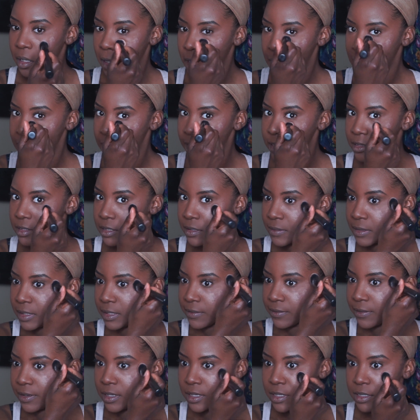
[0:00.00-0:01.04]
All right, so I'm
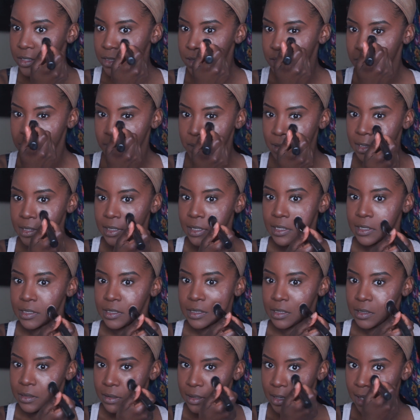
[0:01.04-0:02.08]
gonna finish doing
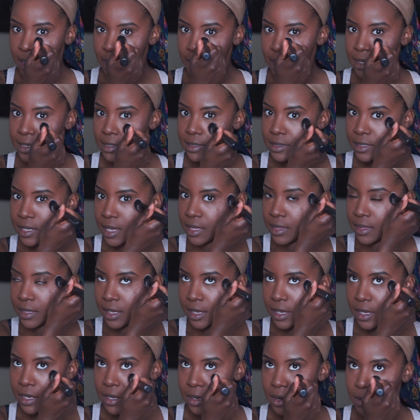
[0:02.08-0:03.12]
this, you guys, and
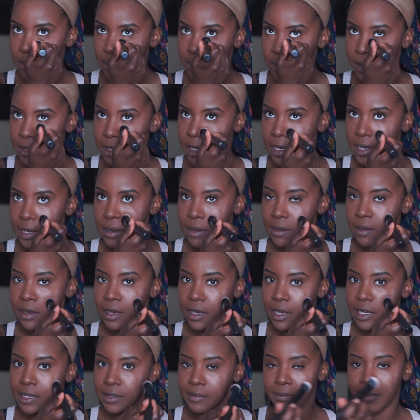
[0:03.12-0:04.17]
then put
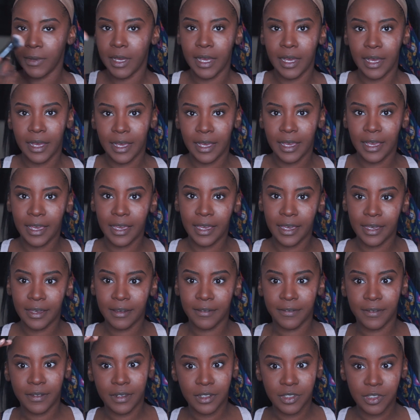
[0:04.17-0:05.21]
on my,
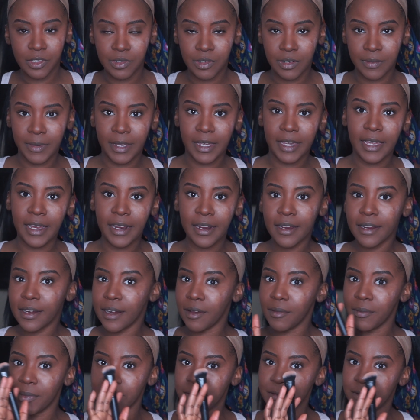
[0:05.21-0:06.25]
finish doing my hair, and
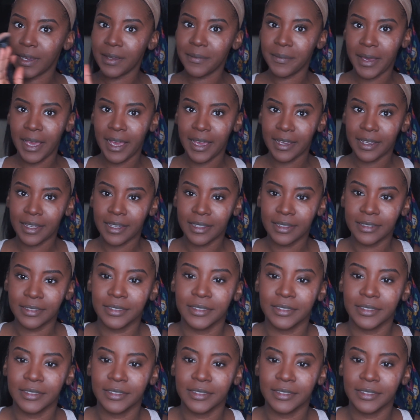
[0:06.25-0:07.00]
I'll be right back.